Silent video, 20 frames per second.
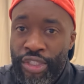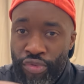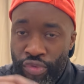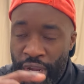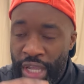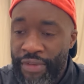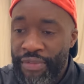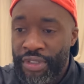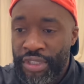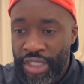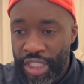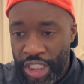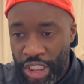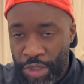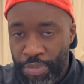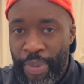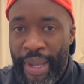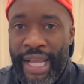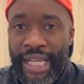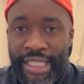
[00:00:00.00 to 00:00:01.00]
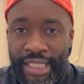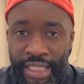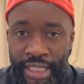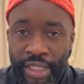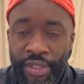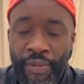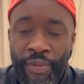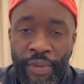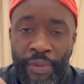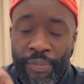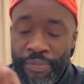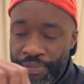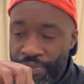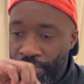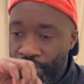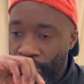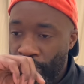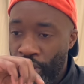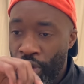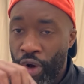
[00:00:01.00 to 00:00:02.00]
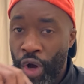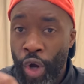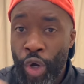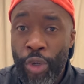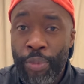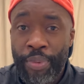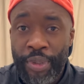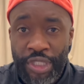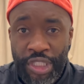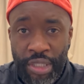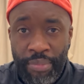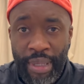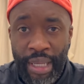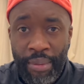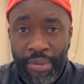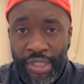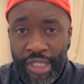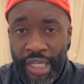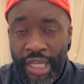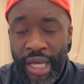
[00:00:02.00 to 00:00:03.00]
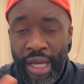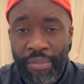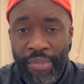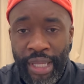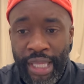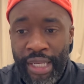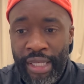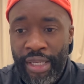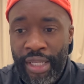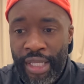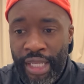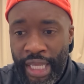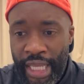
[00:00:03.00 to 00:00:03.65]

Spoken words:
Raven's expecting or hoping to be able to come in